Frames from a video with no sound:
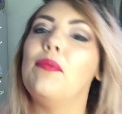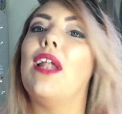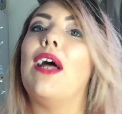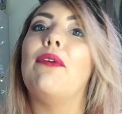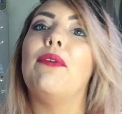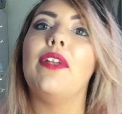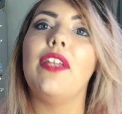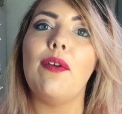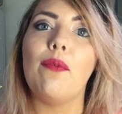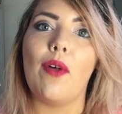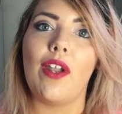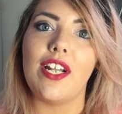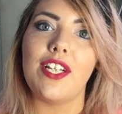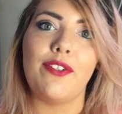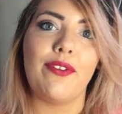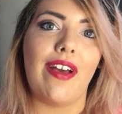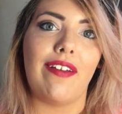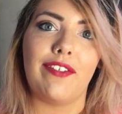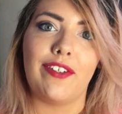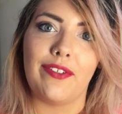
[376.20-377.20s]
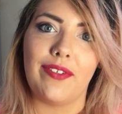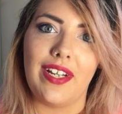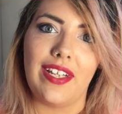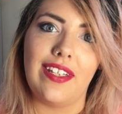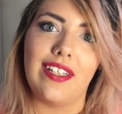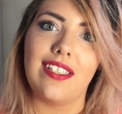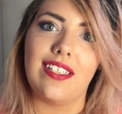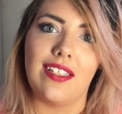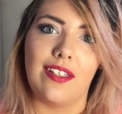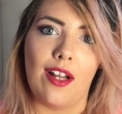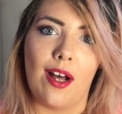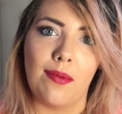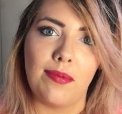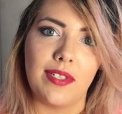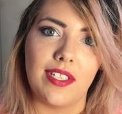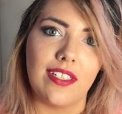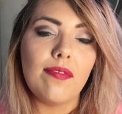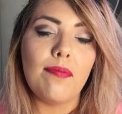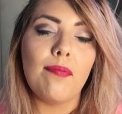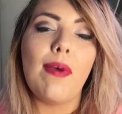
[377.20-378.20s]
I really wanted to after reading the
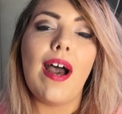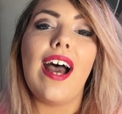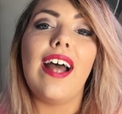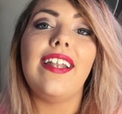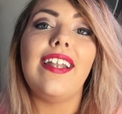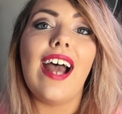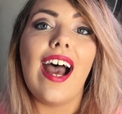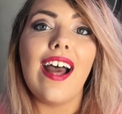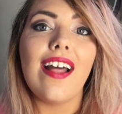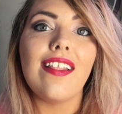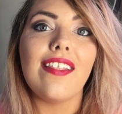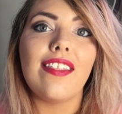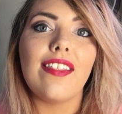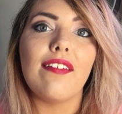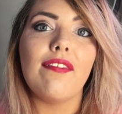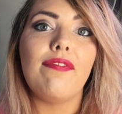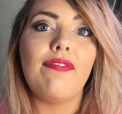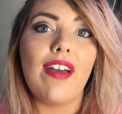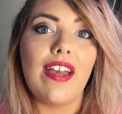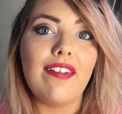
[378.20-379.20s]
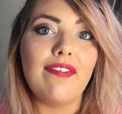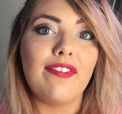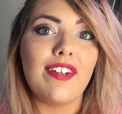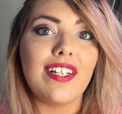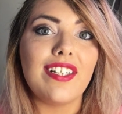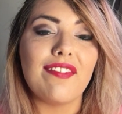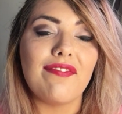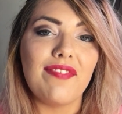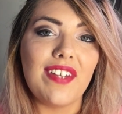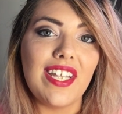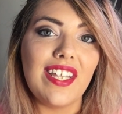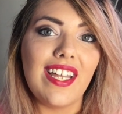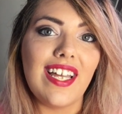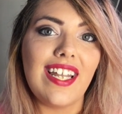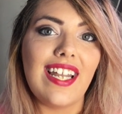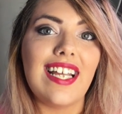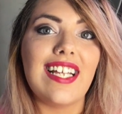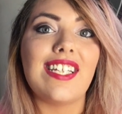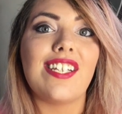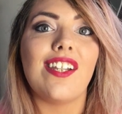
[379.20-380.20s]
synopsis. My 9th favorite villain
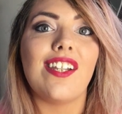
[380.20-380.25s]
is